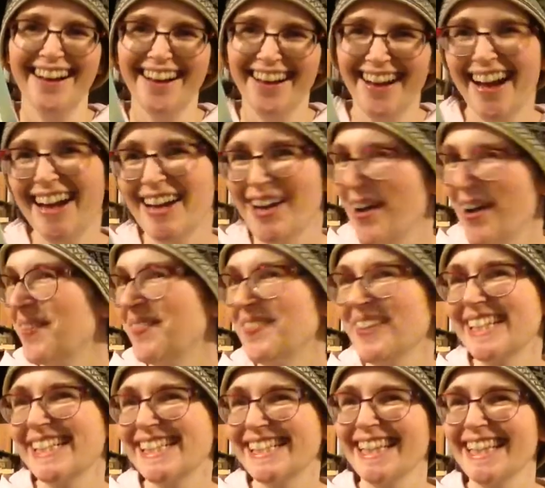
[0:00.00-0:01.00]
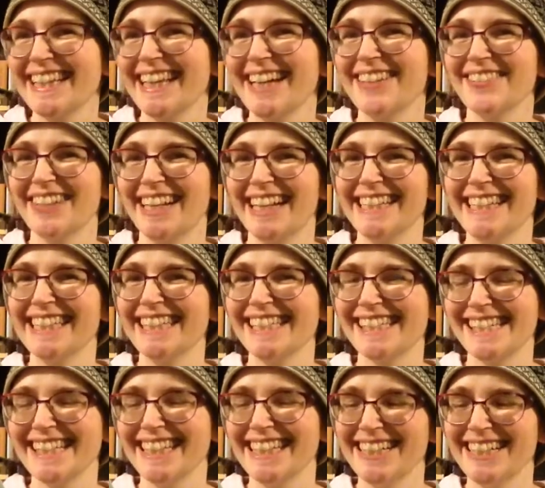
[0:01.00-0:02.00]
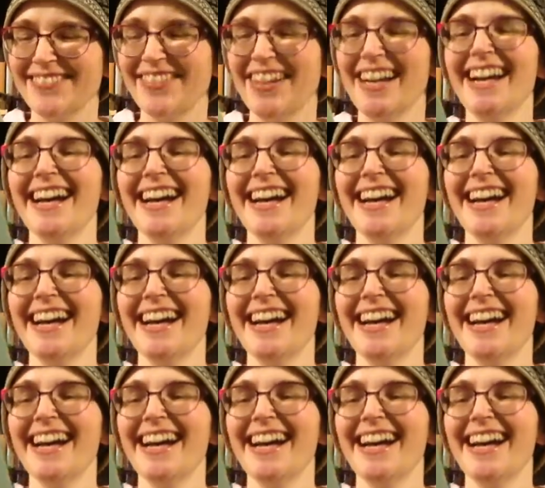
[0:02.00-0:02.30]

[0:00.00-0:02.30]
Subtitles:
I hope I said that right this time.